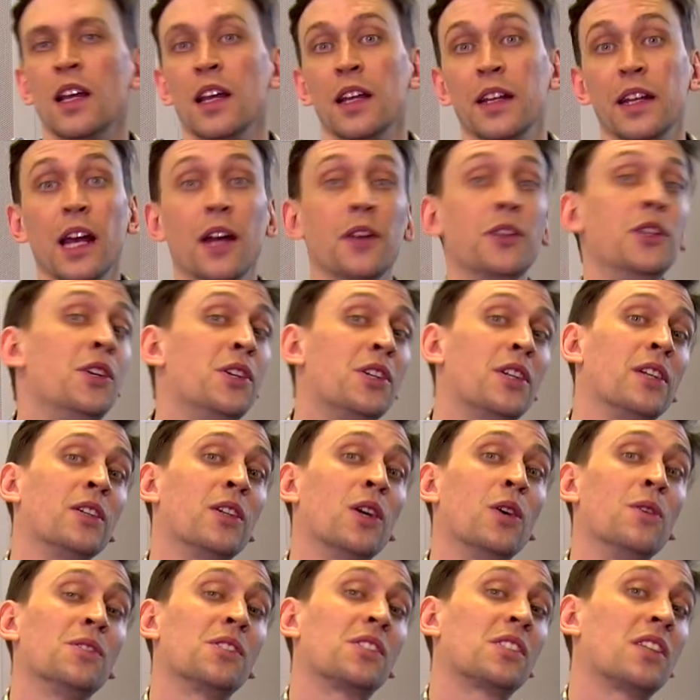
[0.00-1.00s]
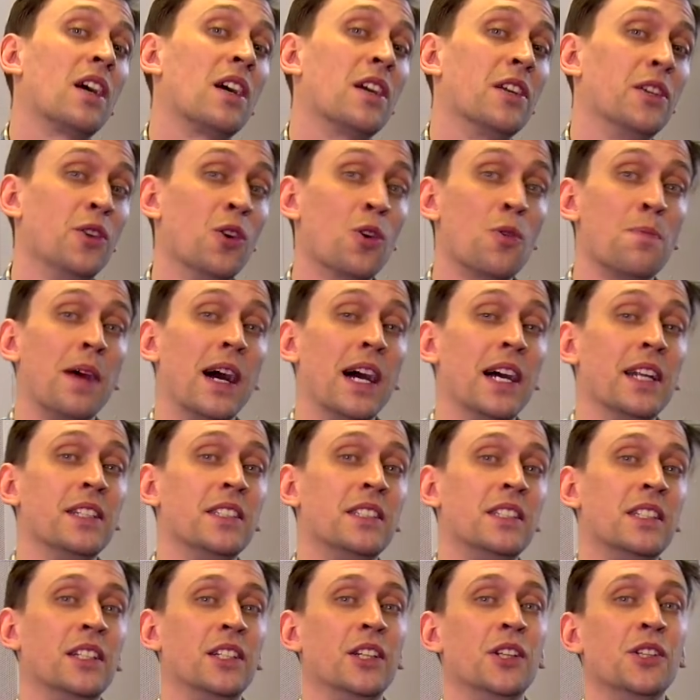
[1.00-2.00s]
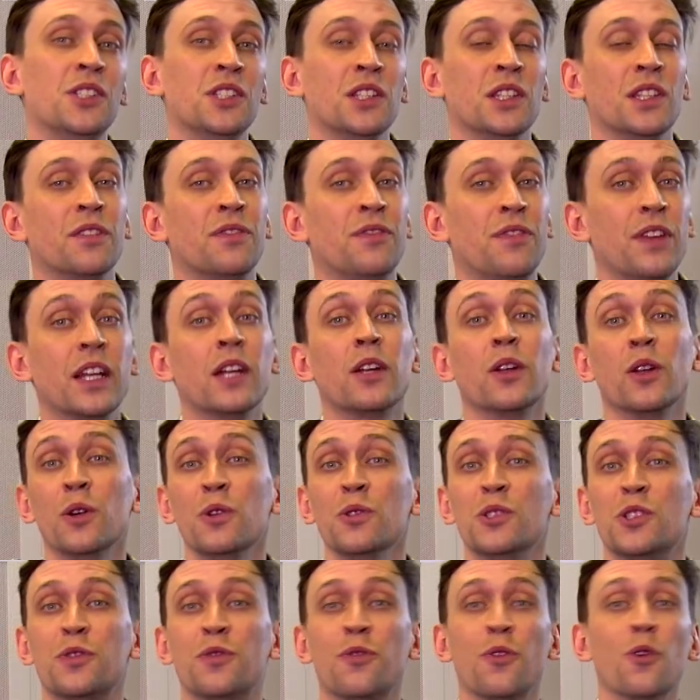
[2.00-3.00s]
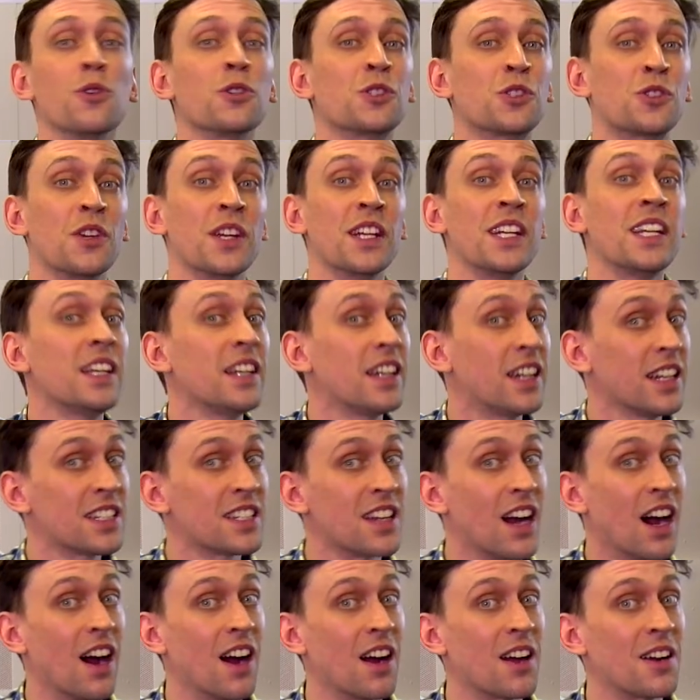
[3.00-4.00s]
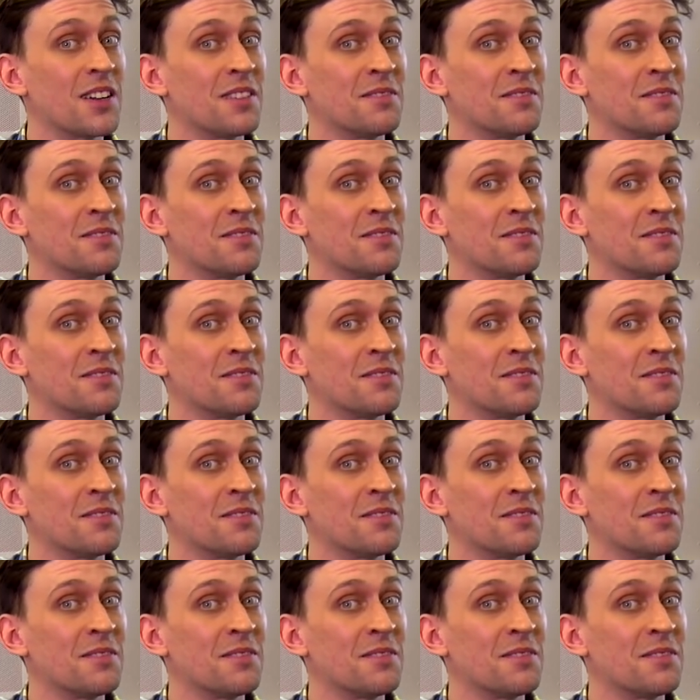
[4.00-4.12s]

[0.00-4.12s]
Now you can go and start your band using the Figurenotes 4-string guitar.